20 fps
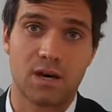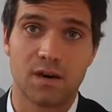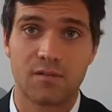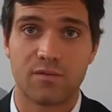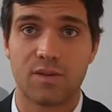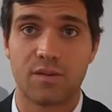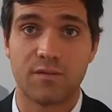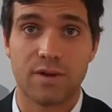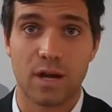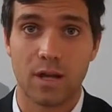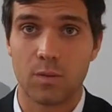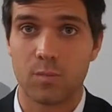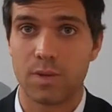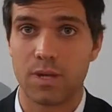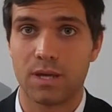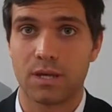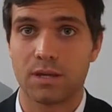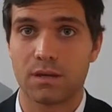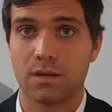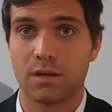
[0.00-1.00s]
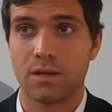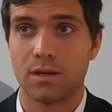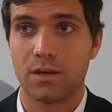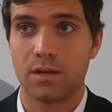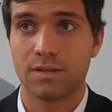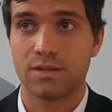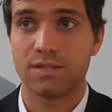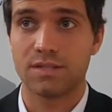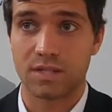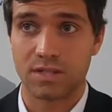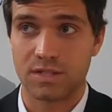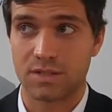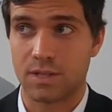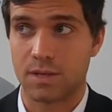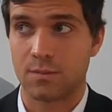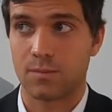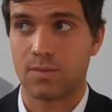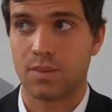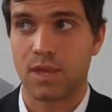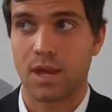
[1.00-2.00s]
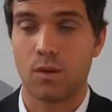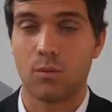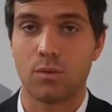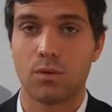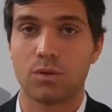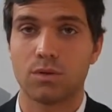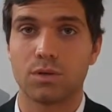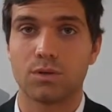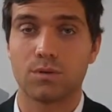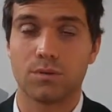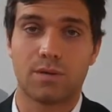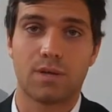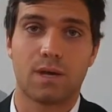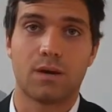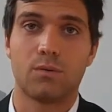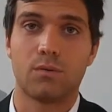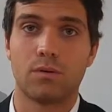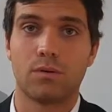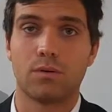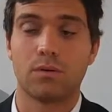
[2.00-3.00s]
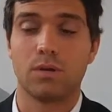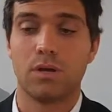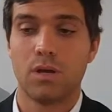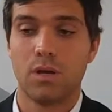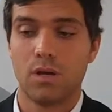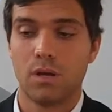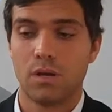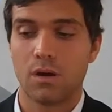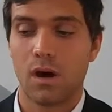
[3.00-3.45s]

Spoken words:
of developing a system that will